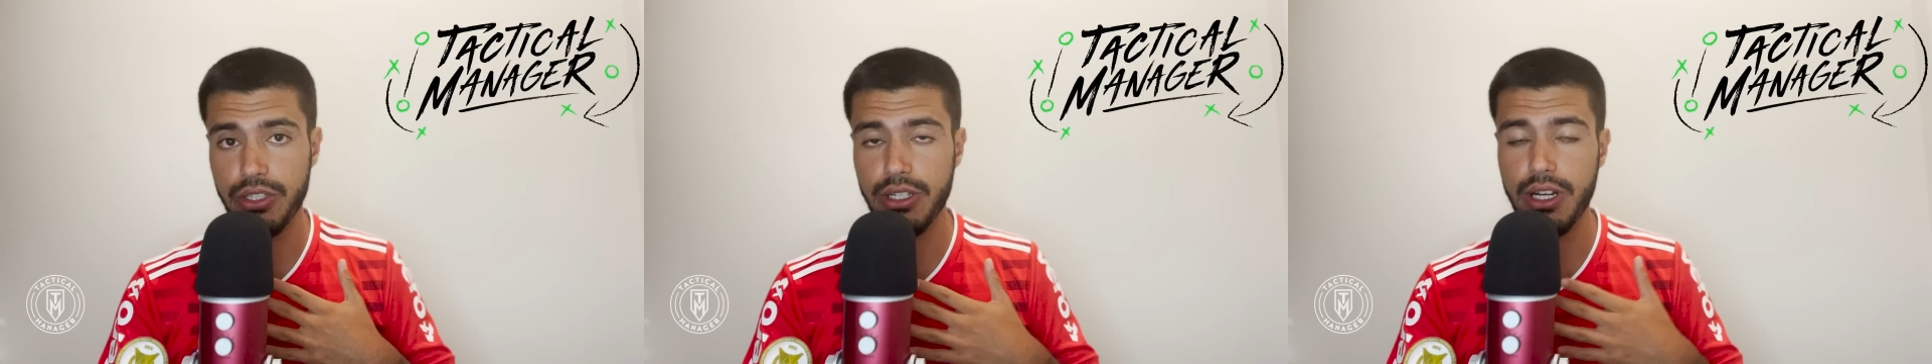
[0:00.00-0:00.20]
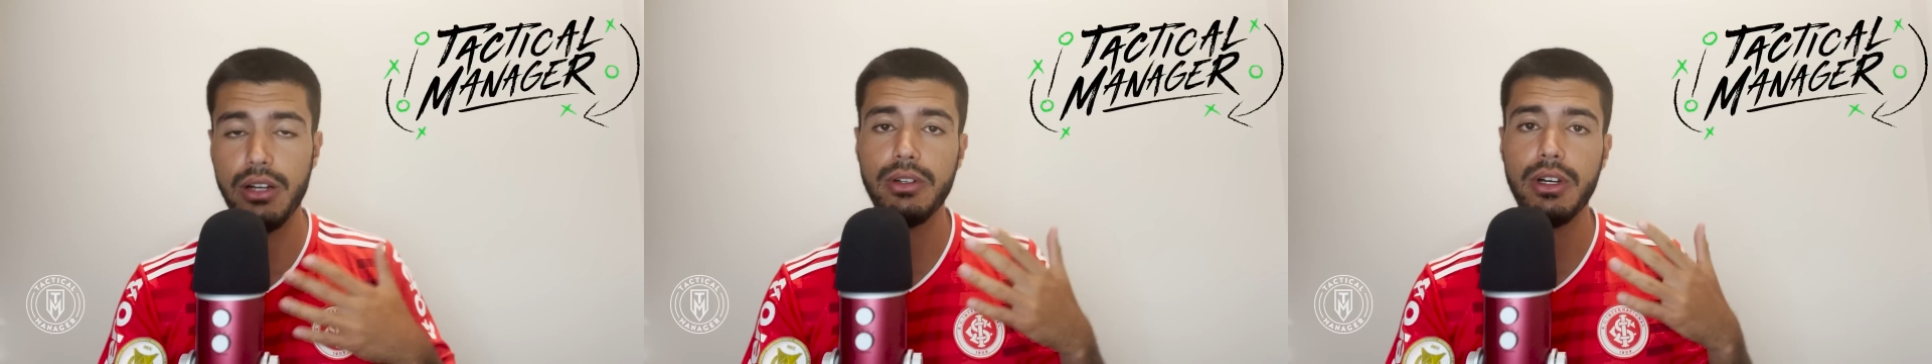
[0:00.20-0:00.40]

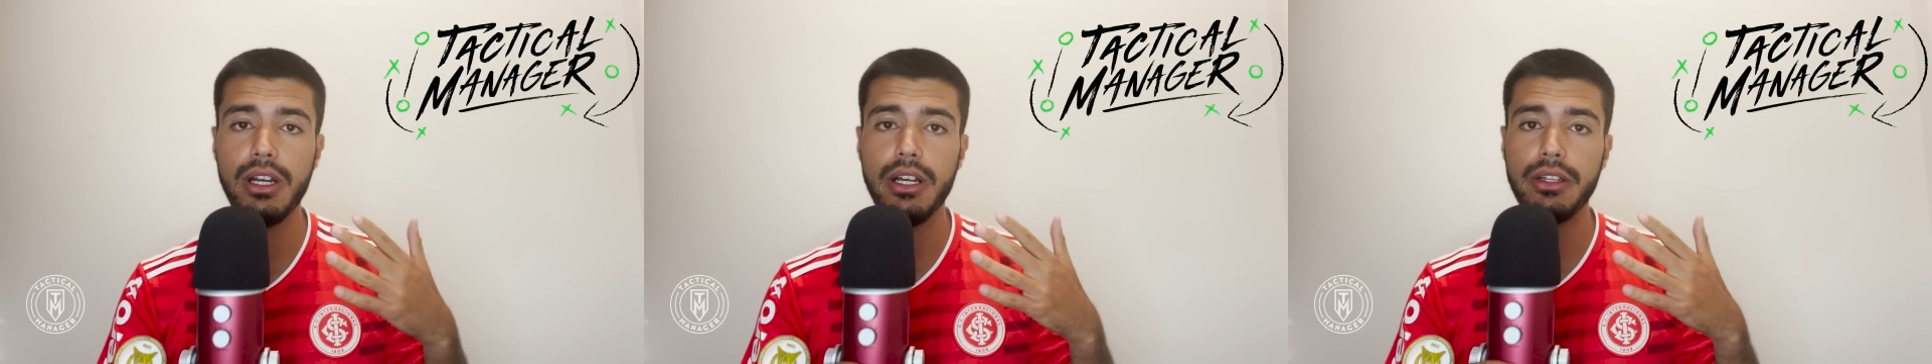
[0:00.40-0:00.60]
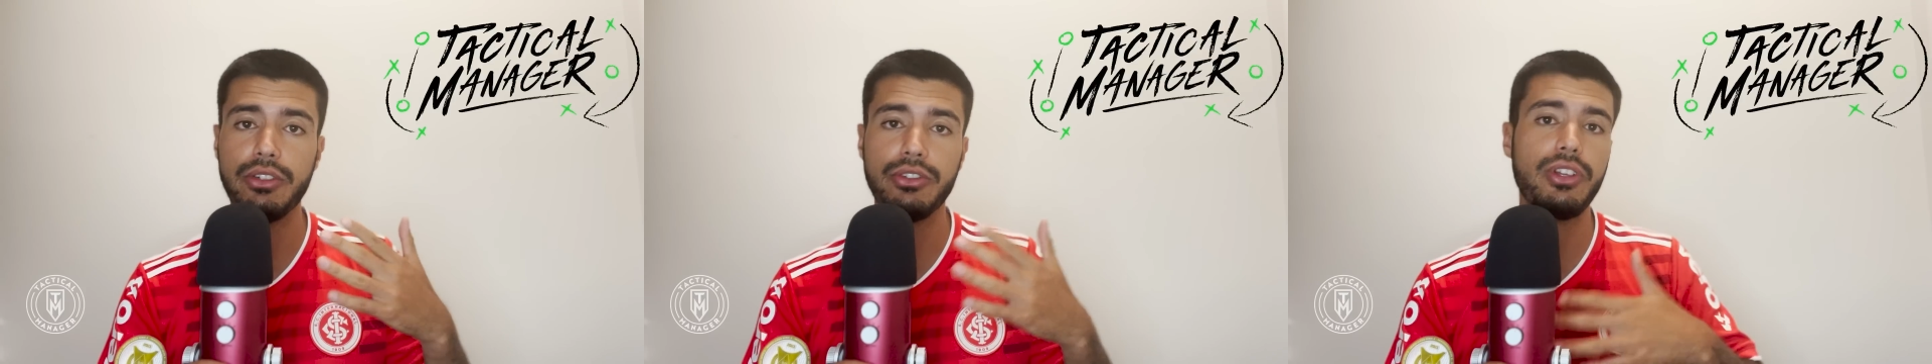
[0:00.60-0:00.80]
Now,
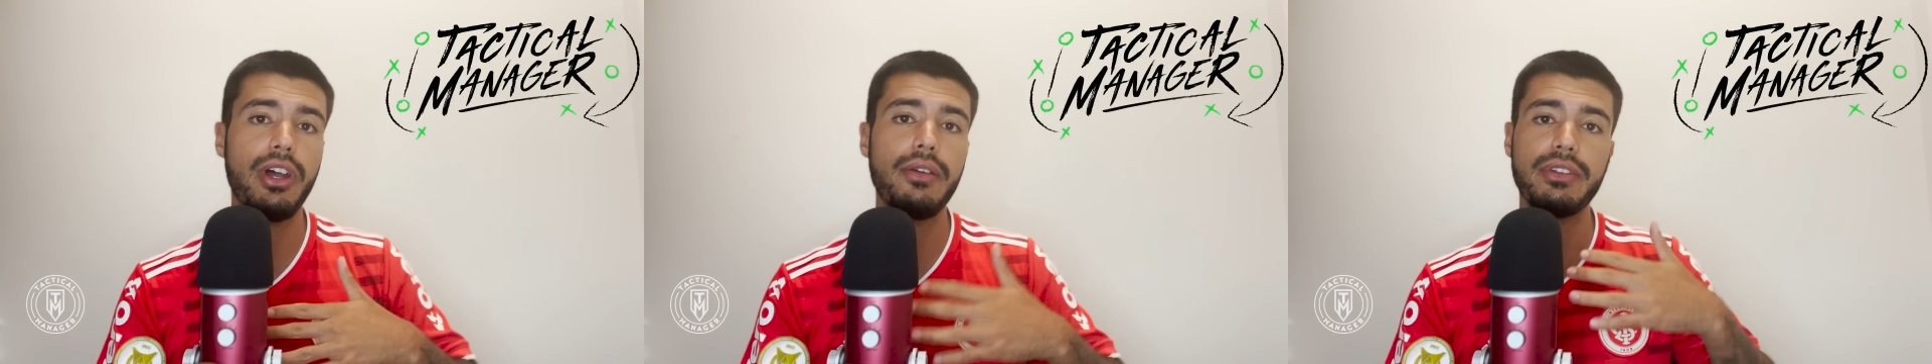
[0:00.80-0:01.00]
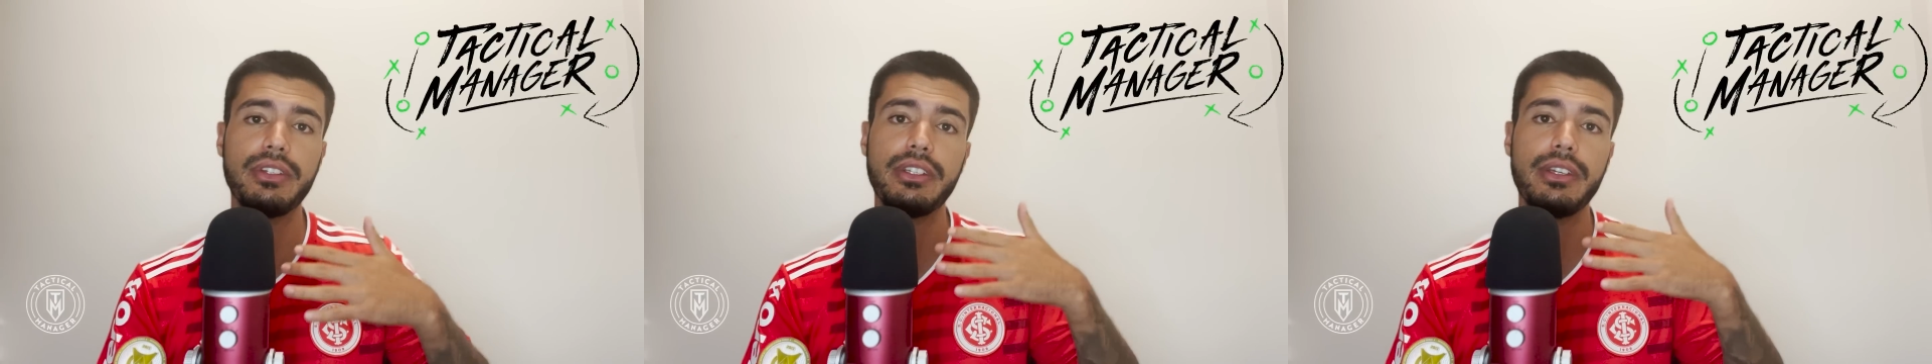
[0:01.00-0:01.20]
there's
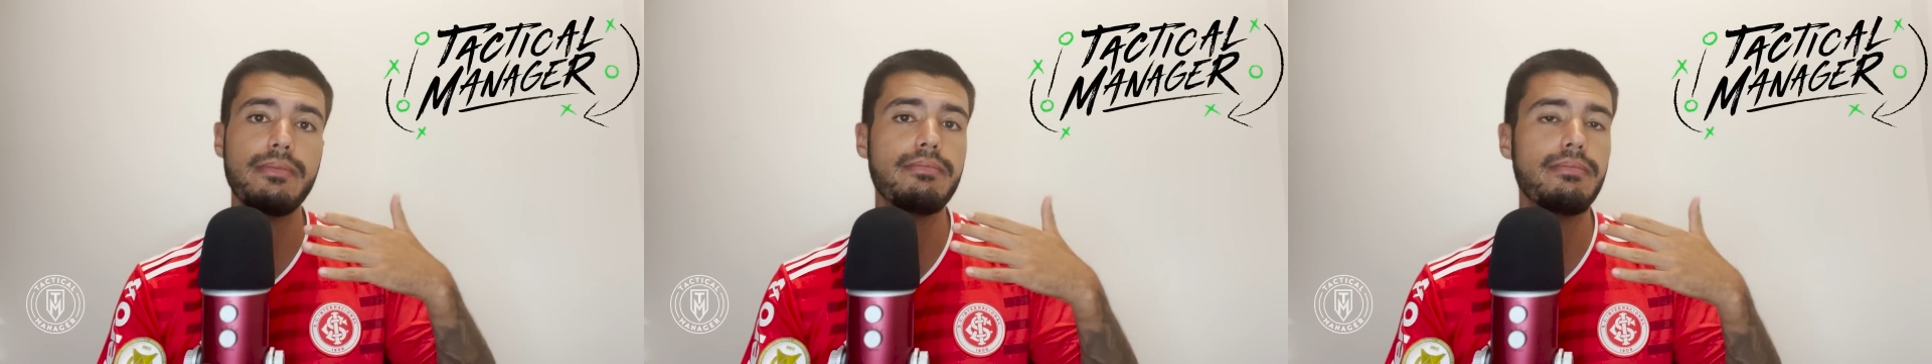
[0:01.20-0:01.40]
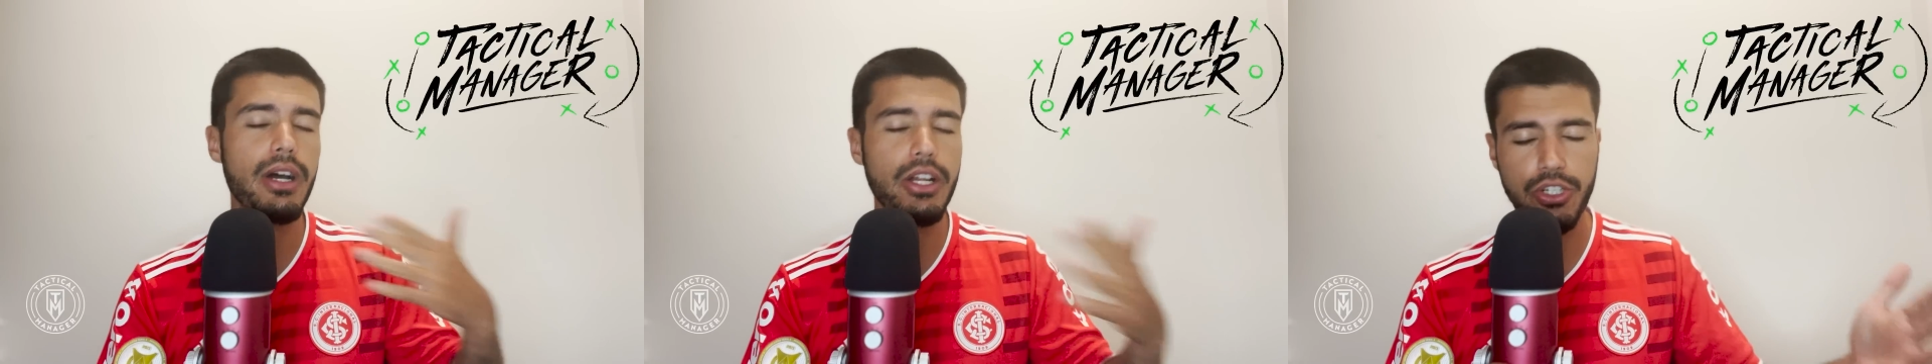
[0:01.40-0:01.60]
obviously
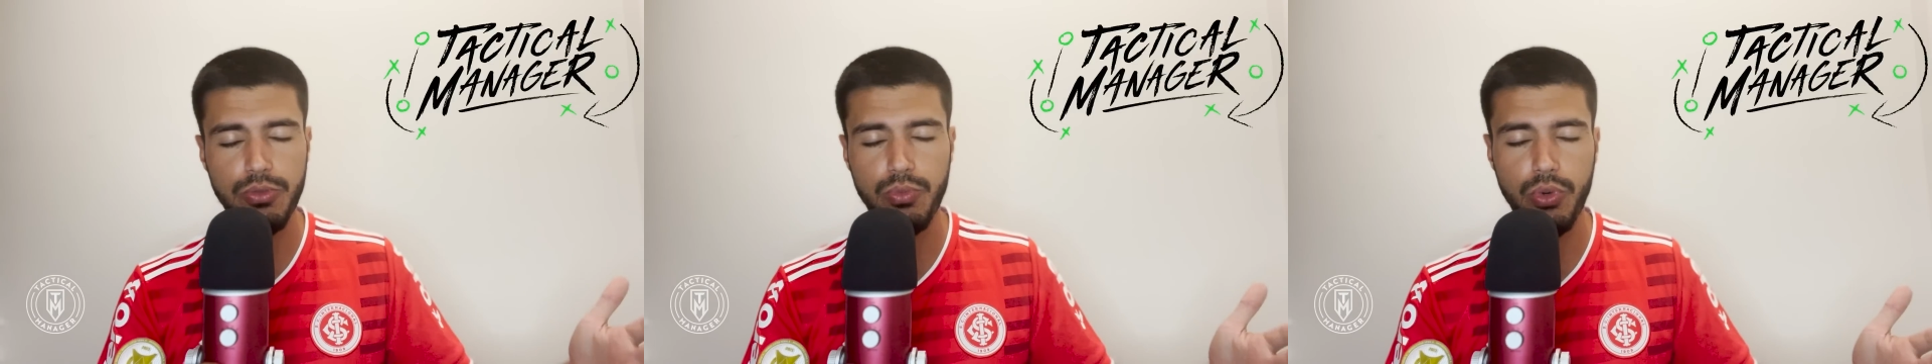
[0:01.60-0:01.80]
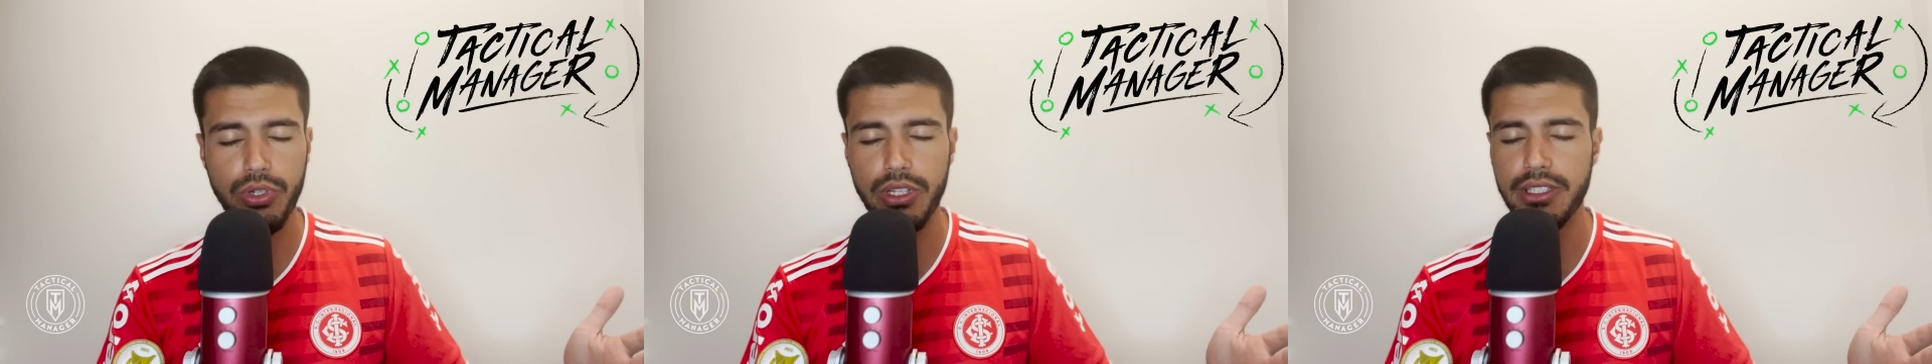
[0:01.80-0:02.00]
much
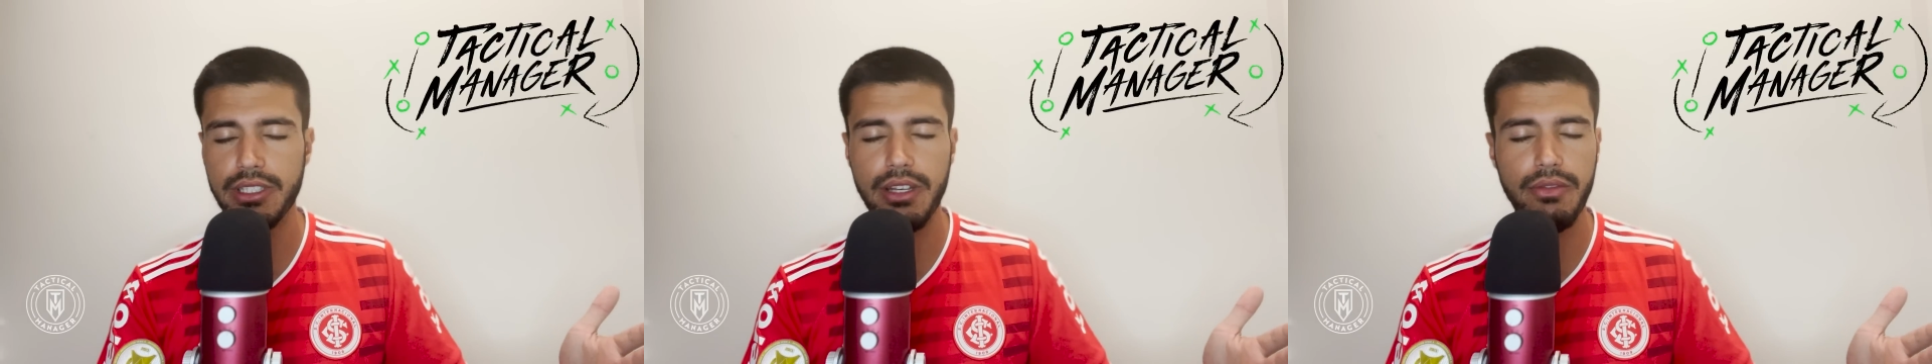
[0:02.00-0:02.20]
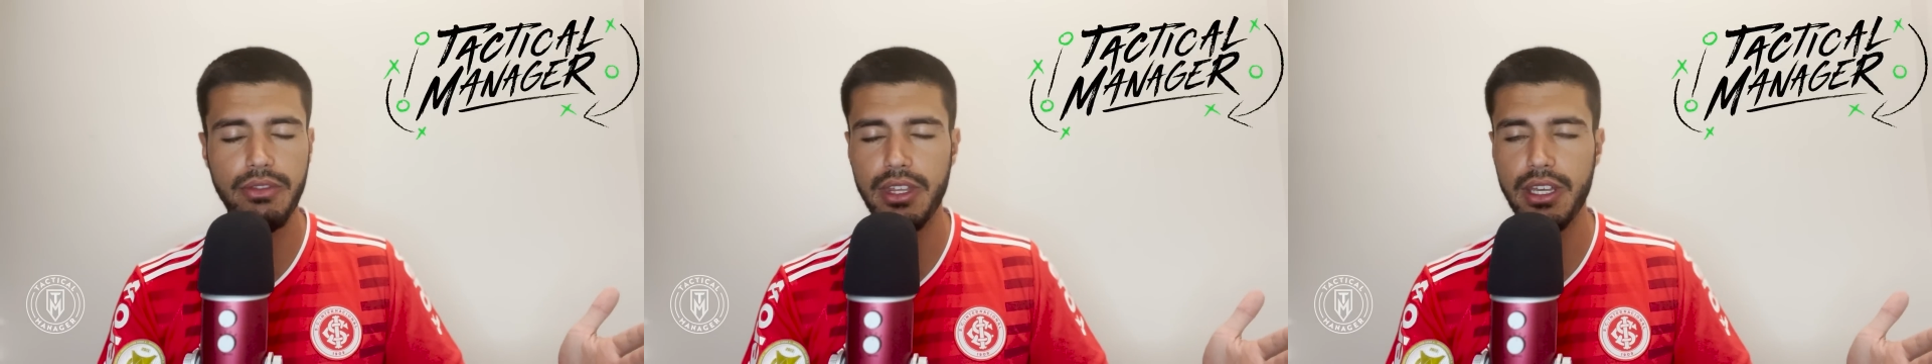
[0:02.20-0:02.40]
more than 7